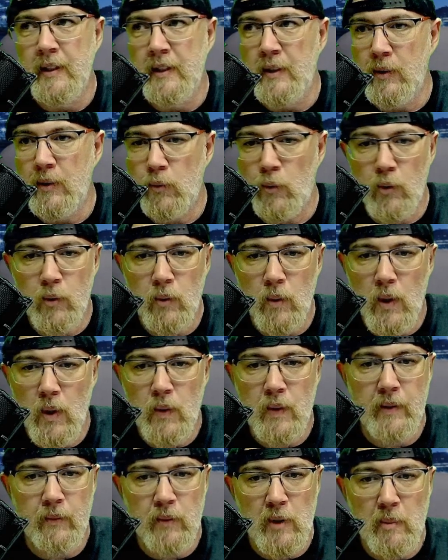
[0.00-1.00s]
We're
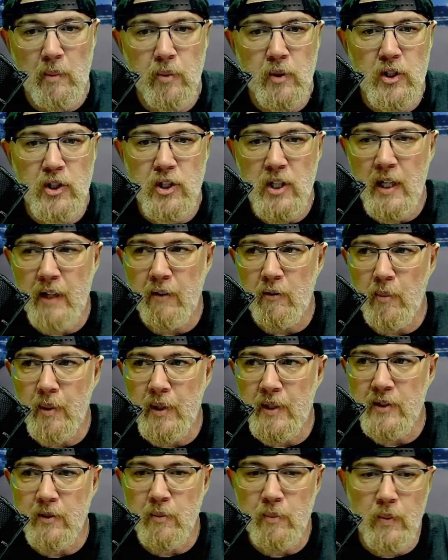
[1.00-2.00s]
growing. We appreciate
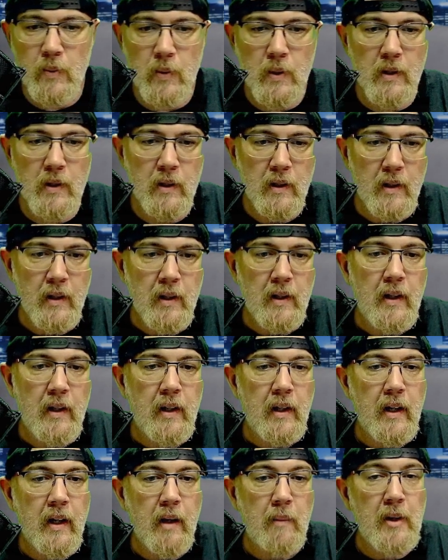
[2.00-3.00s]
everybody's support.
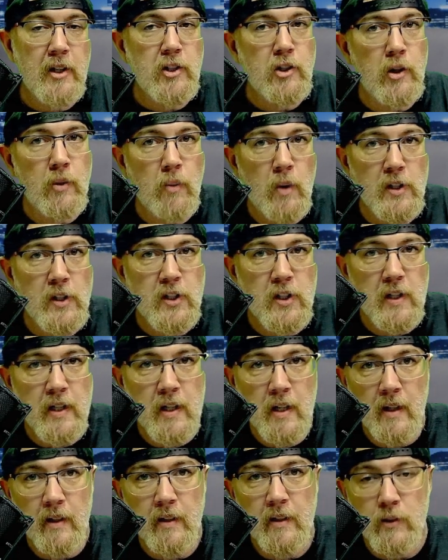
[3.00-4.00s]
And make sure you watch to
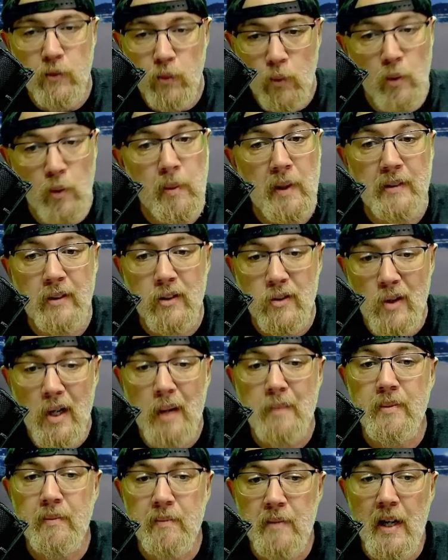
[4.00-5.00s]
the end because we're about to
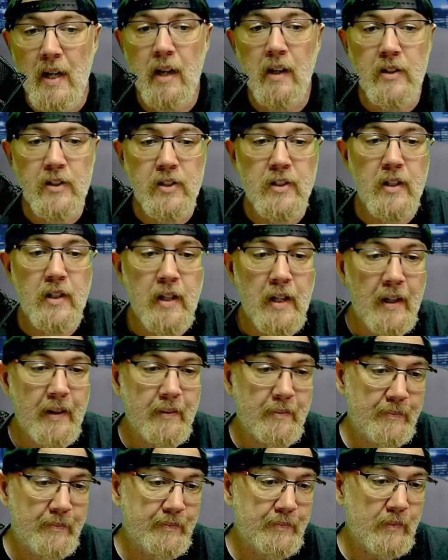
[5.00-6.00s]
drop some knowledge today.
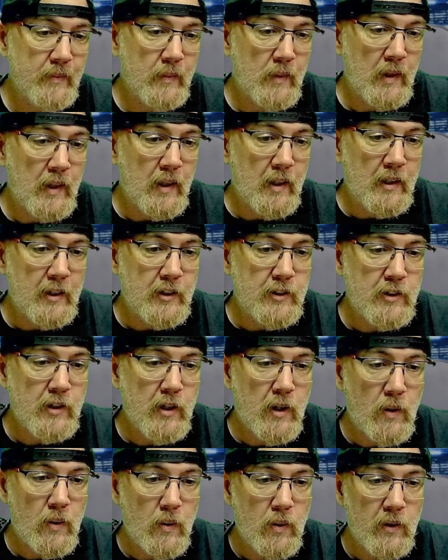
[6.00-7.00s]

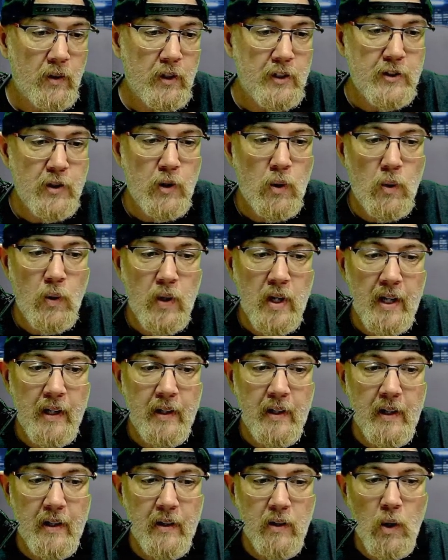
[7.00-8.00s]
So let's go ahead
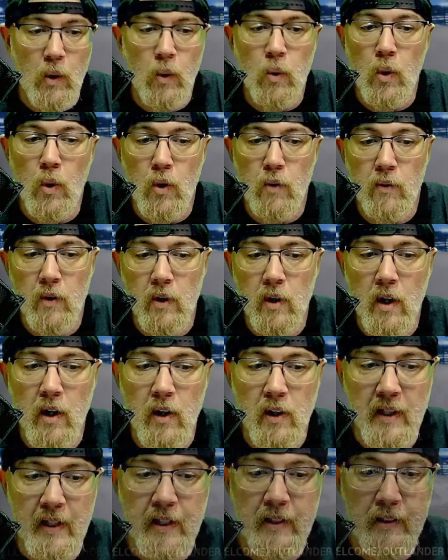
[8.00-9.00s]
and go over
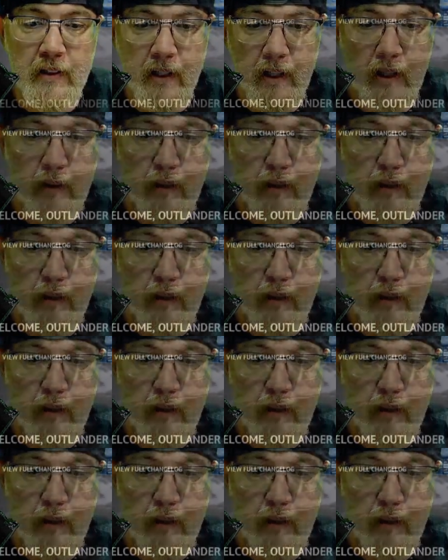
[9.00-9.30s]
our in-game